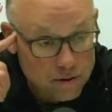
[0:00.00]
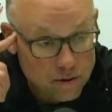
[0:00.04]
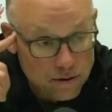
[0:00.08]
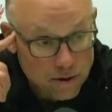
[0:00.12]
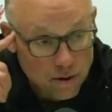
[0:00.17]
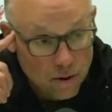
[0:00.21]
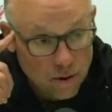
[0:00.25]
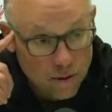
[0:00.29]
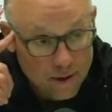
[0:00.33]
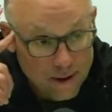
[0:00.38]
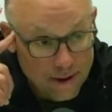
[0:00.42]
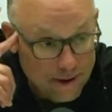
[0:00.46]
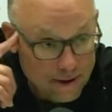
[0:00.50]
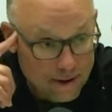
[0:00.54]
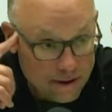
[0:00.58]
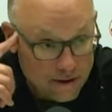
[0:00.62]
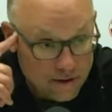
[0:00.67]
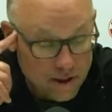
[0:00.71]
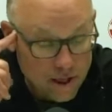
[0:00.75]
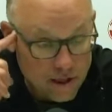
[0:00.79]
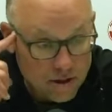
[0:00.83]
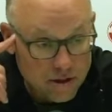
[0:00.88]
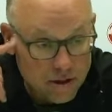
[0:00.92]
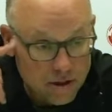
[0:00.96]
So
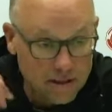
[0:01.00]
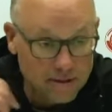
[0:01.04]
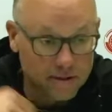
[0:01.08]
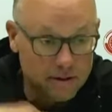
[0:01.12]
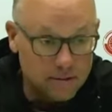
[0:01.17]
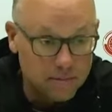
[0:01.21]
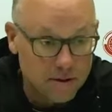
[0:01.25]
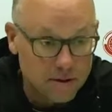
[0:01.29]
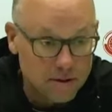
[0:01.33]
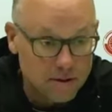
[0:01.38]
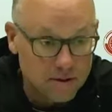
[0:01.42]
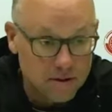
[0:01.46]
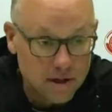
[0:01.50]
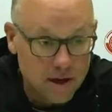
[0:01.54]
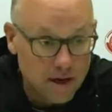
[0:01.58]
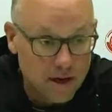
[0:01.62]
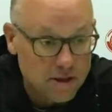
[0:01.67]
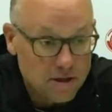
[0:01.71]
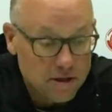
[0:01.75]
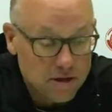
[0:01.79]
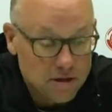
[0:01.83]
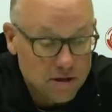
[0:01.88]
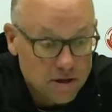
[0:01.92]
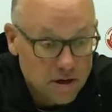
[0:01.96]
Stetch has to be
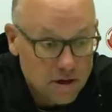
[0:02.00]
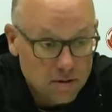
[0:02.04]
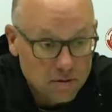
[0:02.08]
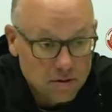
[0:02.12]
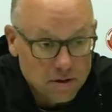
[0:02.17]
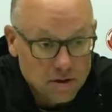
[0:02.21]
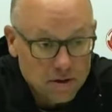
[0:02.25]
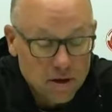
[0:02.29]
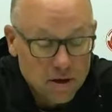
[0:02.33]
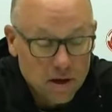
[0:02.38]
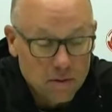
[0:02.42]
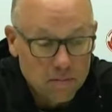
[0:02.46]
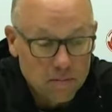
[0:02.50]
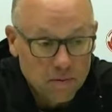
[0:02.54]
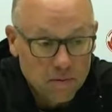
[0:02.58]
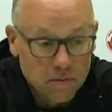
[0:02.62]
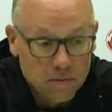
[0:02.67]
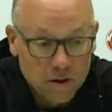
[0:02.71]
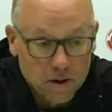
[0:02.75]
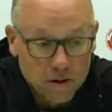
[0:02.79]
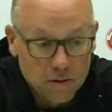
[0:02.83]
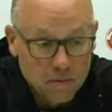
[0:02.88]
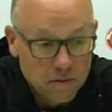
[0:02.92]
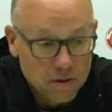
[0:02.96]
Stetch, he's got to be
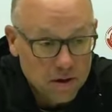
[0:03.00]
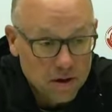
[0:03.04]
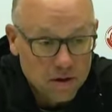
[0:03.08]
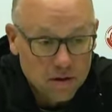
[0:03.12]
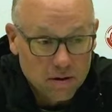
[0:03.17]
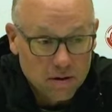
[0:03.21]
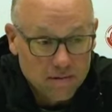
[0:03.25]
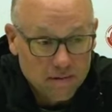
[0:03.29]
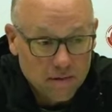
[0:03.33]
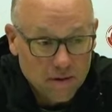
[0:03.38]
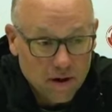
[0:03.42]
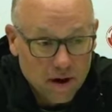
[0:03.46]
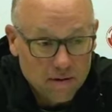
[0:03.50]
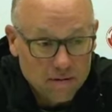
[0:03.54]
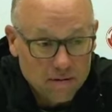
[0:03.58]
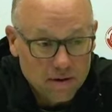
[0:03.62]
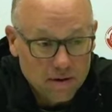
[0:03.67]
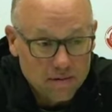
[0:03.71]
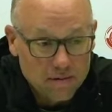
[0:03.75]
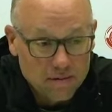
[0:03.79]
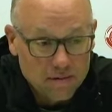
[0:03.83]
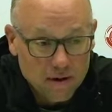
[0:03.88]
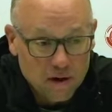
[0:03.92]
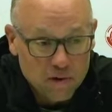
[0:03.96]
really, really good
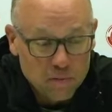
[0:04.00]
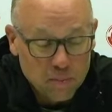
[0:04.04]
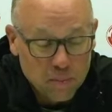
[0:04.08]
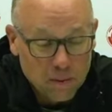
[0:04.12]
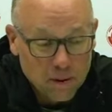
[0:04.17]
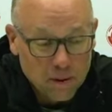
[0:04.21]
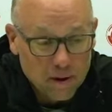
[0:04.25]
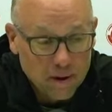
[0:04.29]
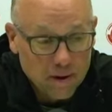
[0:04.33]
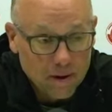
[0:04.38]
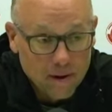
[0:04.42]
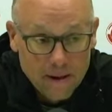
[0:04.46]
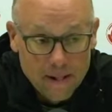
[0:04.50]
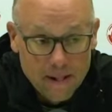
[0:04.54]
5-on-5 player.